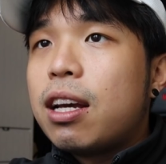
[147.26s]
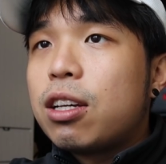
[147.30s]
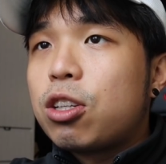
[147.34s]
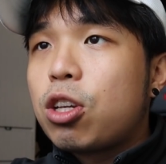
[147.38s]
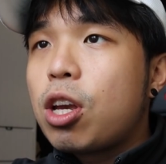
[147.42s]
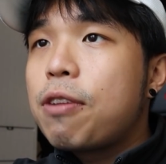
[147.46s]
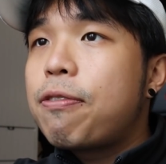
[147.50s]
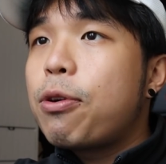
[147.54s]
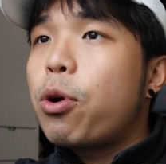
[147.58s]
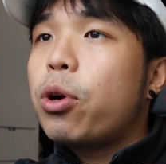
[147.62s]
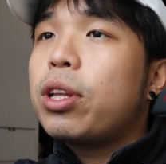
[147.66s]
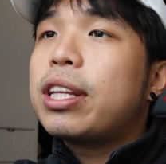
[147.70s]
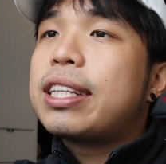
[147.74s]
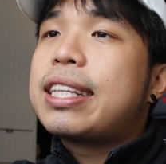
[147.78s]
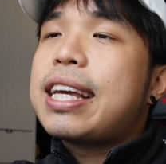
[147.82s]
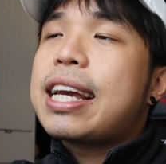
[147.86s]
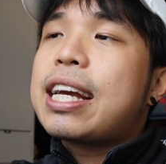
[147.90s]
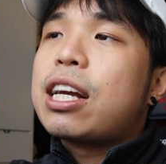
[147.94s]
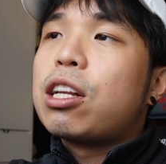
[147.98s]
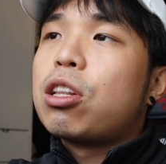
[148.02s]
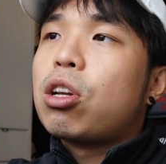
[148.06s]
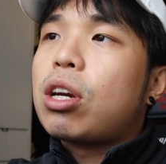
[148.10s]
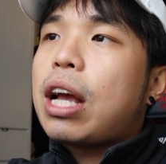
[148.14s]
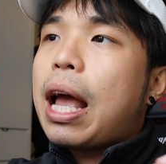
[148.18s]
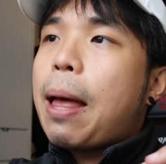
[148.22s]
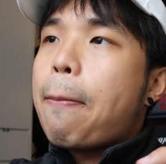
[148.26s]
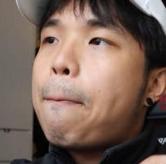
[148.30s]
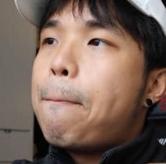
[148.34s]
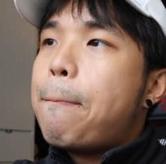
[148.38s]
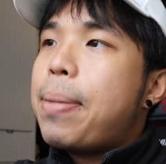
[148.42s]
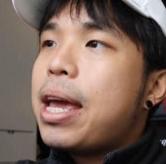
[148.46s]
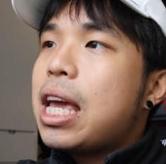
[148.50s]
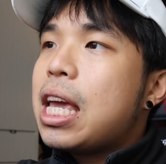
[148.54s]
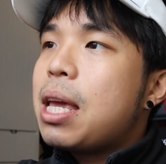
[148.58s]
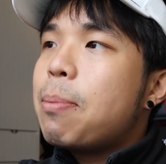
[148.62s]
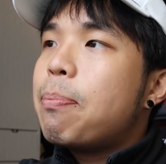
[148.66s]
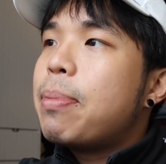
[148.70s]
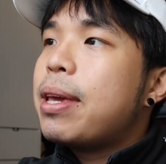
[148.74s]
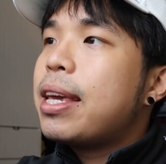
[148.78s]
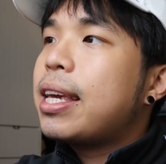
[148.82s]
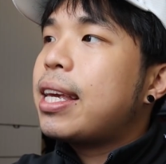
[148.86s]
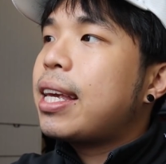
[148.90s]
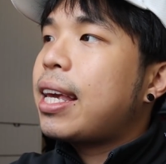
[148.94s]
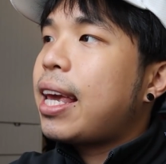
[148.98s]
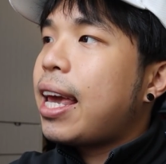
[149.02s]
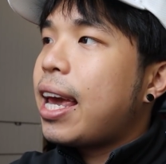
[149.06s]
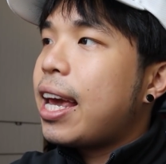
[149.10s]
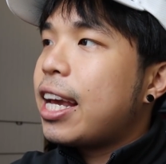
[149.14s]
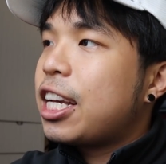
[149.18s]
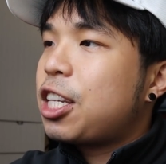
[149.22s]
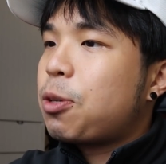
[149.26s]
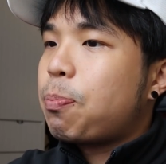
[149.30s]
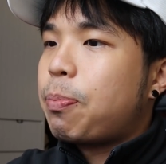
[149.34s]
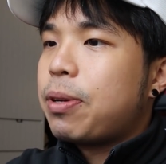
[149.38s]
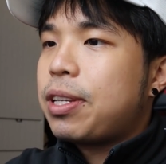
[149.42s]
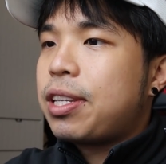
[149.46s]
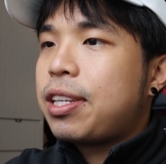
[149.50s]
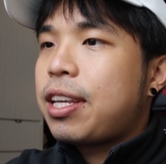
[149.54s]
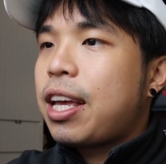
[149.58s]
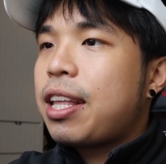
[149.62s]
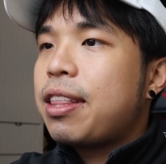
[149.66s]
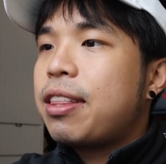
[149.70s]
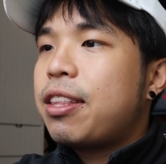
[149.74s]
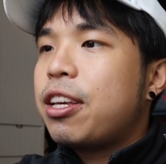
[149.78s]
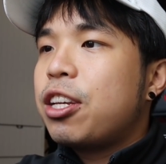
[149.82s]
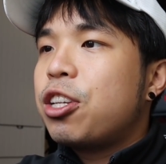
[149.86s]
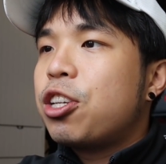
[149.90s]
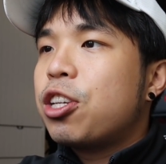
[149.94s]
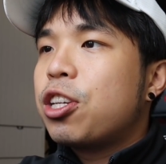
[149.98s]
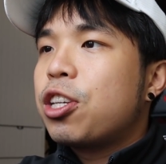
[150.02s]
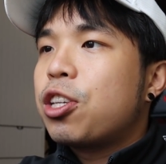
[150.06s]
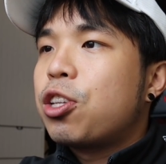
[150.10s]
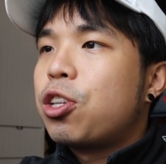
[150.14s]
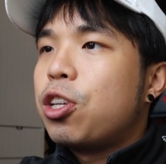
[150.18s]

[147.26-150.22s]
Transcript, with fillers: So if you want to take a look at Baby Cake's percentages,